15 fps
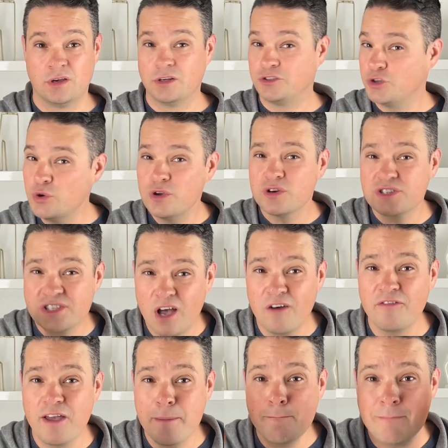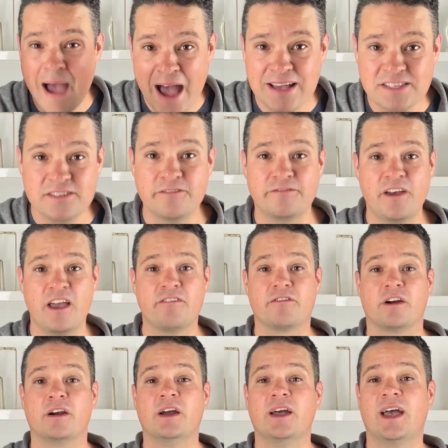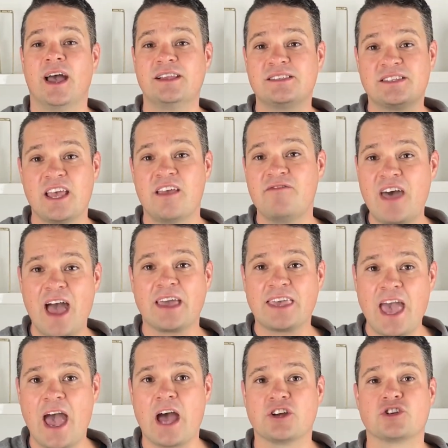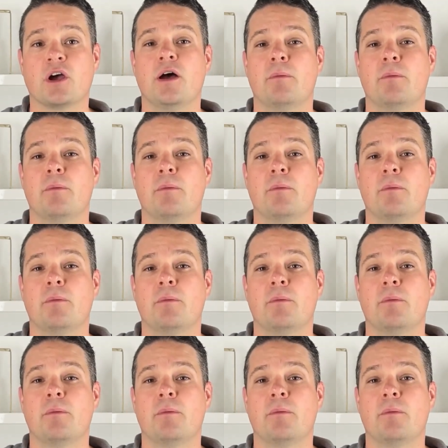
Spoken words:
Do yourself a massive favor and save that cash